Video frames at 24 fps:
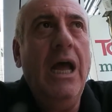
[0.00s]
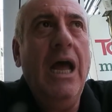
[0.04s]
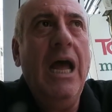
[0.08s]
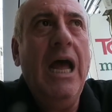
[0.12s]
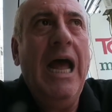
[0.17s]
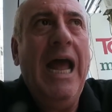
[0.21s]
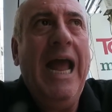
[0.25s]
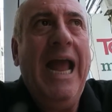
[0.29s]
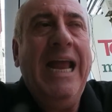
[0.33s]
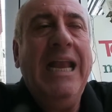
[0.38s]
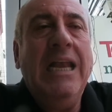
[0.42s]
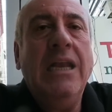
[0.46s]

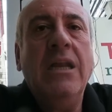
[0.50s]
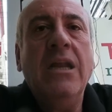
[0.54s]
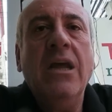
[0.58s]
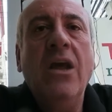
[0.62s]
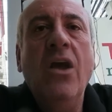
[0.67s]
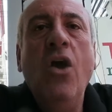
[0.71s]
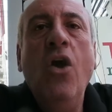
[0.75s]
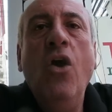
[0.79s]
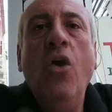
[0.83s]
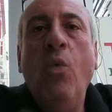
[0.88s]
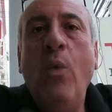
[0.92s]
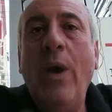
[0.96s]
and
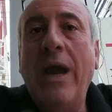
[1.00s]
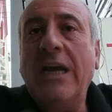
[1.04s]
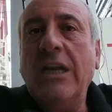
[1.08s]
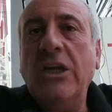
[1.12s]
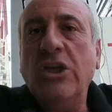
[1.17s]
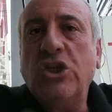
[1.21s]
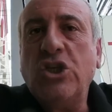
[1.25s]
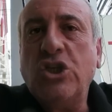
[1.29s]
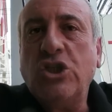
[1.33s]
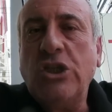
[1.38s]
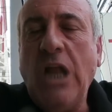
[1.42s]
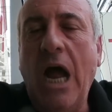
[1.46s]
we're
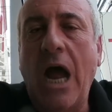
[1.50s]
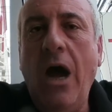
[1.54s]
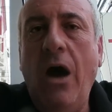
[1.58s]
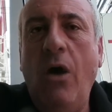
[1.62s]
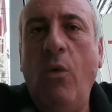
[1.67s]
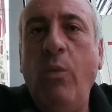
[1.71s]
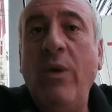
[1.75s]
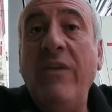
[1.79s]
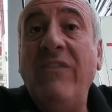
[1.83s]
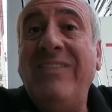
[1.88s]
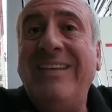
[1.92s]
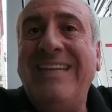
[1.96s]
going to
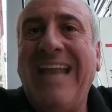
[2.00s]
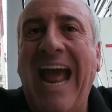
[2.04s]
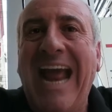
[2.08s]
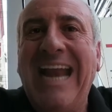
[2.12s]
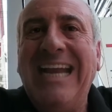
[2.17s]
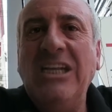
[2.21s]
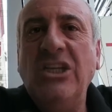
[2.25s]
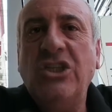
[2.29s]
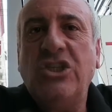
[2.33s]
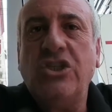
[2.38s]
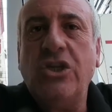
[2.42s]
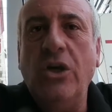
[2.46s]
start with
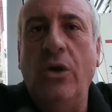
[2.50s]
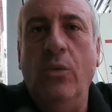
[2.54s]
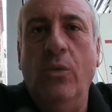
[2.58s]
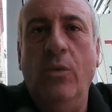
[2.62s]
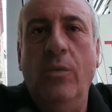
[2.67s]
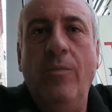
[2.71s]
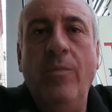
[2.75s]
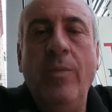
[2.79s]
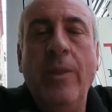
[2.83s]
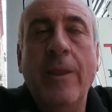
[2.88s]
dental.